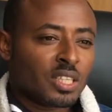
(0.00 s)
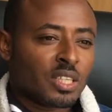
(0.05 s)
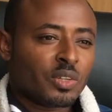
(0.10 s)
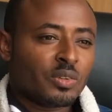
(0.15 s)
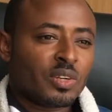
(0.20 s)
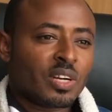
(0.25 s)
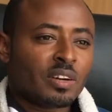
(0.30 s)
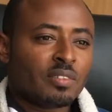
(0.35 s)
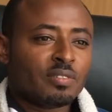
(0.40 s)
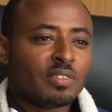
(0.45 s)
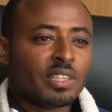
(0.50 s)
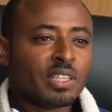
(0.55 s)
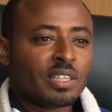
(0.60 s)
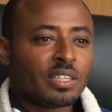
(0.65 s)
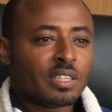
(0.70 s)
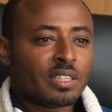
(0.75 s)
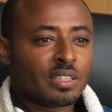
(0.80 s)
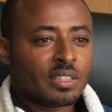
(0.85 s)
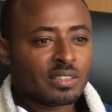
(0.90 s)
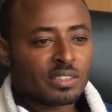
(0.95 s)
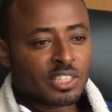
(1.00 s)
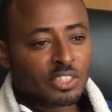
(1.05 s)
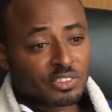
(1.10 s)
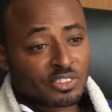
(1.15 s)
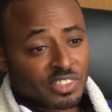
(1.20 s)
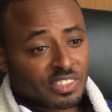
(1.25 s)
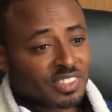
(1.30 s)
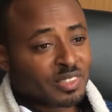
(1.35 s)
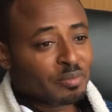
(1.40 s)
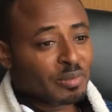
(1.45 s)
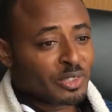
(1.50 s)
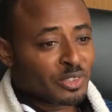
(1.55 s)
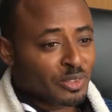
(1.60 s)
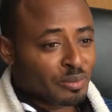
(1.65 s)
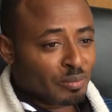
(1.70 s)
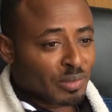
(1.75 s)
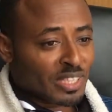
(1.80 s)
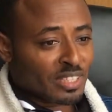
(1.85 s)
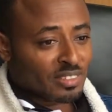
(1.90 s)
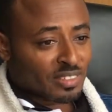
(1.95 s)
We have the Nyarugenje Pension
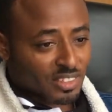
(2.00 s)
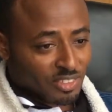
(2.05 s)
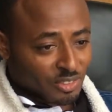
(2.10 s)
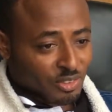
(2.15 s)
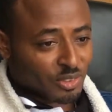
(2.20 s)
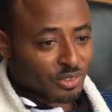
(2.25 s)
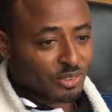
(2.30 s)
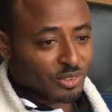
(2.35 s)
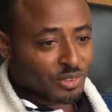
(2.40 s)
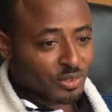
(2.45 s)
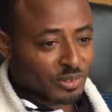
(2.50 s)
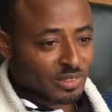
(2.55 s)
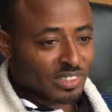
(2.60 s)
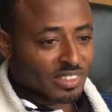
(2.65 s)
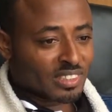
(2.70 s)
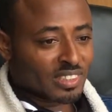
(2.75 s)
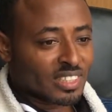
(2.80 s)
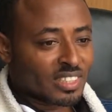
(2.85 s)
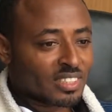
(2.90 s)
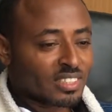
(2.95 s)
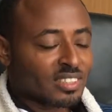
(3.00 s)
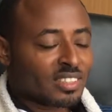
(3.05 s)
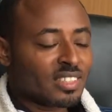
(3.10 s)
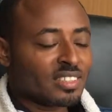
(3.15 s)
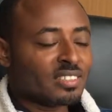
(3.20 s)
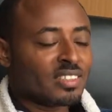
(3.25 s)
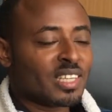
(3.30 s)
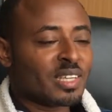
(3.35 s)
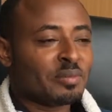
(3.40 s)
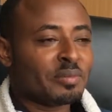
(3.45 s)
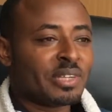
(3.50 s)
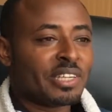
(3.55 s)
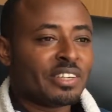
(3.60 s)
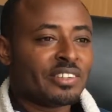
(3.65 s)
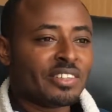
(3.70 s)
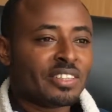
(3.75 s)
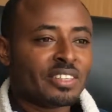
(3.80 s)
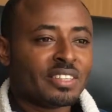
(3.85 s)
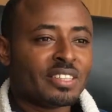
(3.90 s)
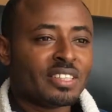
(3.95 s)
Plaza, it's also within that same
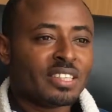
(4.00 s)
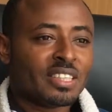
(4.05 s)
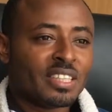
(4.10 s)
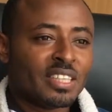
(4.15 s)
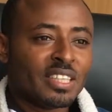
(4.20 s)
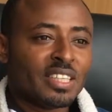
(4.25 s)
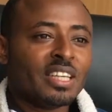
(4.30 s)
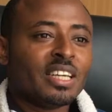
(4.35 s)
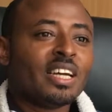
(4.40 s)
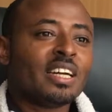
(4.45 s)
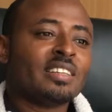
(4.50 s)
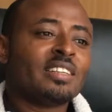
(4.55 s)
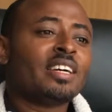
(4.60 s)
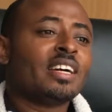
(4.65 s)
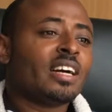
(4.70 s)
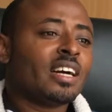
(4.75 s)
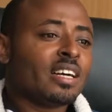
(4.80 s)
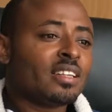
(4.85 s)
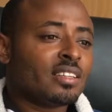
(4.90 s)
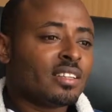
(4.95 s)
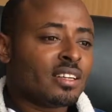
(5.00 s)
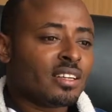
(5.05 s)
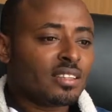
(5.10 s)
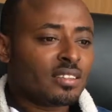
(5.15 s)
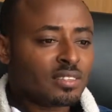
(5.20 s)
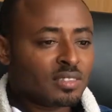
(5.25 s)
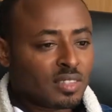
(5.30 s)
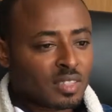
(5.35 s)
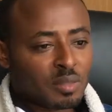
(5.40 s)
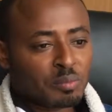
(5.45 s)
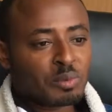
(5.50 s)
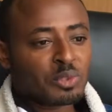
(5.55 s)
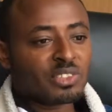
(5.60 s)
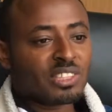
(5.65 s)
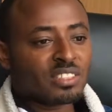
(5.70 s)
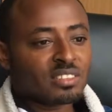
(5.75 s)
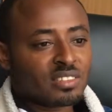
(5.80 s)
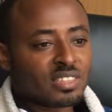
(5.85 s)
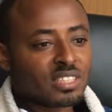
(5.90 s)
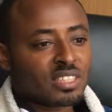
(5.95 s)
area. And there are other
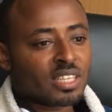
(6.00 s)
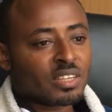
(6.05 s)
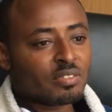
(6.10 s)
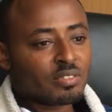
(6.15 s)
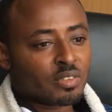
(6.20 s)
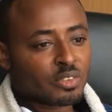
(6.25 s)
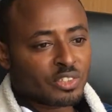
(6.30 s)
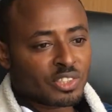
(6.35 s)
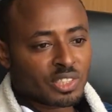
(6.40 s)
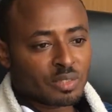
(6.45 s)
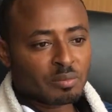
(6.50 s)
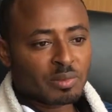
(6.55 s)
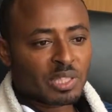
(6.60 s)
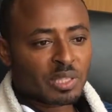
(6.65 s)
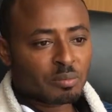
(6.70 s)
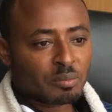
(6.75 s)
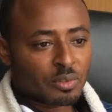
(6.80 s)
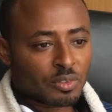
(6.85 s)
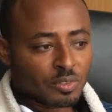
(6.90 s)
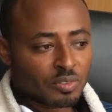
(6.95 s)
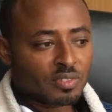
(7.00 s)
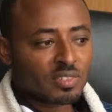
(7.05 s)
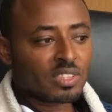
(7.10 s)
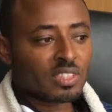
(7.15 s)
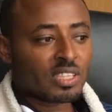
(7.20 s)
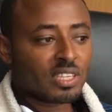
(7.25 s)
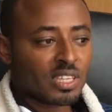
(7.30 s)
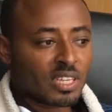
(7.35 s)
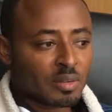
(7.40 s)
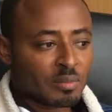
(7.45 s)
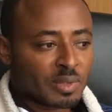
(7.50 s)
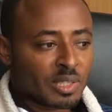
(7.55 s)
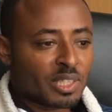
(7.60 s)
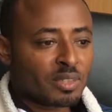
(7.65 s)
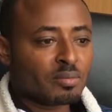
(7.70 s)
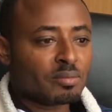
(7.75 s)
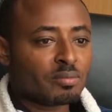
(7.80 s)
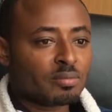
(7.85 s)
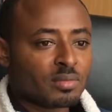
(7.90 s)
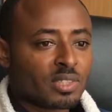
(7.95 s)
projects that have already been approved that are coming up,
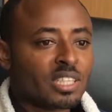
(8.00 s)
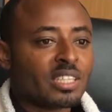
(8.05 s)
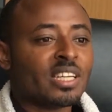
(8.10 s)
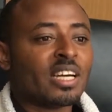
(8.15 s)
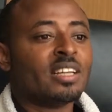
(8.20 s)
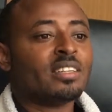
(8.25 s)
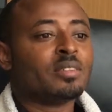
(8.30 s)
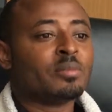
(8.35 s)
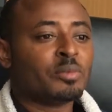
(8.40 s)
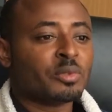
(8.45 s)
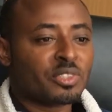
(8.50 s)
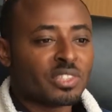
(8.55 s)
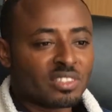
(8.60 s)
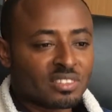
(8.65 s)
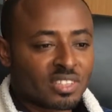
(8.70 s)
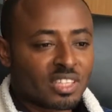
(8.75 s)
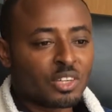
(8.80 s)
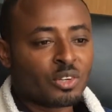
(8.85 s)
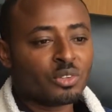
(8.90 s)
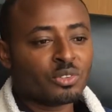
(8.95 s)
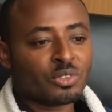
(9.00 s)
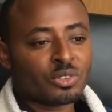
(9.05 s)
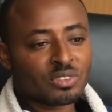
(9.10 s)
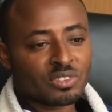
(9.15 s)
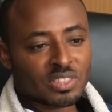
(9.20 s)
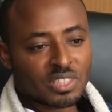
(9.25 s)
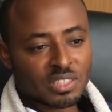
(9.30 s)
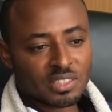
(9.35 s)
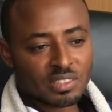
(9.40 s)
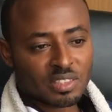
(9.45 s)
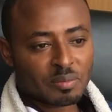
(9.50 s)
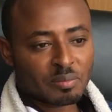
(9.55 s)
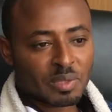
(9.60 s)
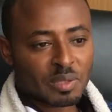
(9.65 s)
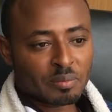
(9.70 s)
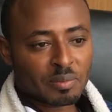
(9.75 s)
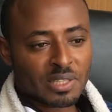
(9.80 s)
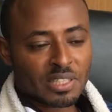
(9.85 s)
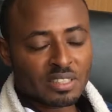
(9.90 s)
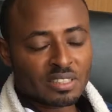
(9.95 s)
and other projects are also still in the
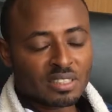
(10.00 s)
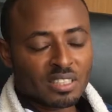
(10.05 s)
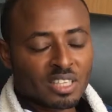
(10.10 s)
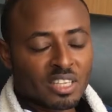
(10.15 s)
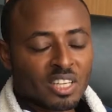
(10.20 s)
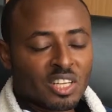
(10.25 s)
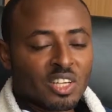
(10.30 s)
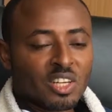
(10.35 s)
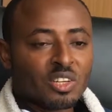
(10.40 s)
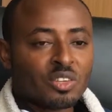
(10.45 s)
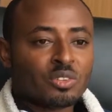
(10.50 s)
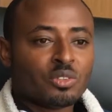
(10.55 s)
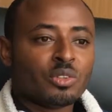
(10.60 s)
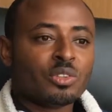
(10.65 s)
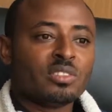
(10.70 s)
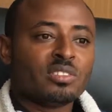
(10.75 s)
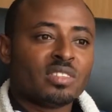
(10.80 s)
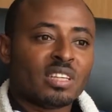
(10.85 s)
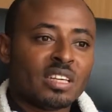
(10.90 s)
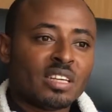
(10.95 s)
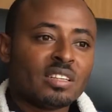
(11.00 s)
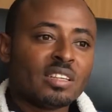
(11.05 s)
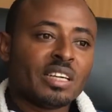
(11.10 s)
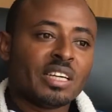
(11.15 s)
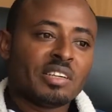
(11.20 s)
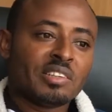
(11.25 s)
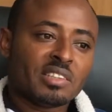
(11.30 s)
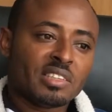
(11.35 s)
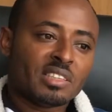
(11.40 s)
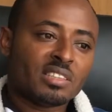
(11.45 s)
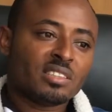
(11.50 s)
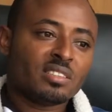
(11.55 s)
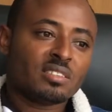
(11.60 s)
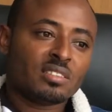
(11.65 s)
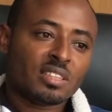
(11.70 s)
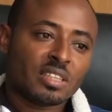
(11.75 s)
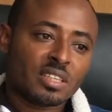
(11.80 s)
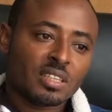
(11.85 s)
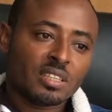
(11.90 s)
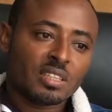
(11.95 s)
pipeline. So it's another area that is
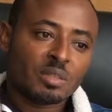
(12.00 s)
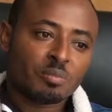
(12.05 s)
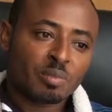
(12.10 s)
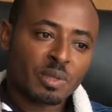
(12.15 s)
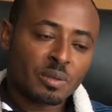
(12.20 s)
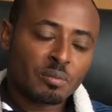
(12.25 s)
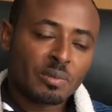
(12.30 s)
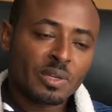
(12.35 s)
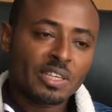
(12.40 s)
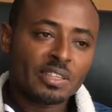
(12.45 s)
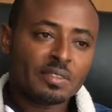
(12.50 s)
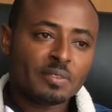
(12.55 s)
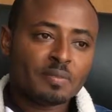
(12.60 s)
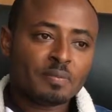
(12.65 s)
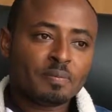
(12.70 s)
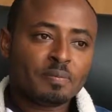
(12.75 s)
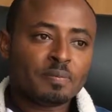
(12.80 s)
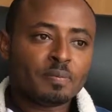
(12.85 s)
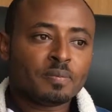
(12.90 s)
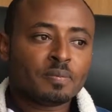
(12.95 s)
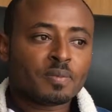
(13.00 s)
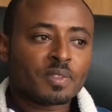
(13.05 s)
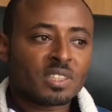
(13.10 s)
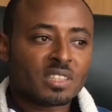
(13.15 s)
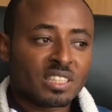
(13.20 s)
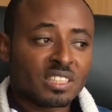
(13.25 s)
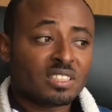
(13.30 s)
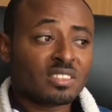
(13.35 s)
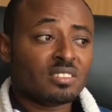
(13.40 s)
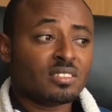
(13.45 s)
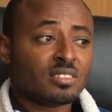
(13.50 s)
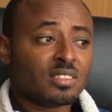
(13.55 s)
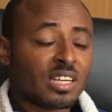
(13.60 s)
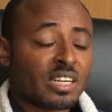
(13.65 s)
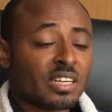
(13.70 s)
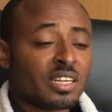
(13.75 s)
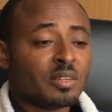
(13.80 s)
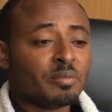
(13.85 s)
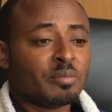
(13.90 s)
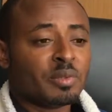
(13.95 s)
in pipeline, that is
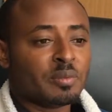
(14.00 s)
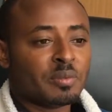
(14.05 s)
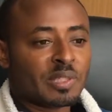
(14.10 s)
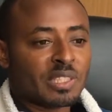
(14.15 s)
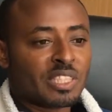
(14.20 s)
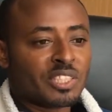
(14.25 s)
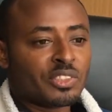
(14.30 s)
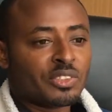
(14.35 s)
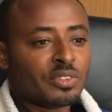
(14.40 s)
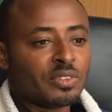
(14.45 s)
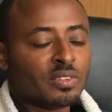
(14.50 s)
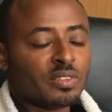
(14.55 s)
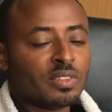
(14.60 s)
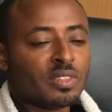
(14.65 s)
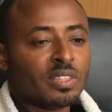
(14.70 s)
under implementation.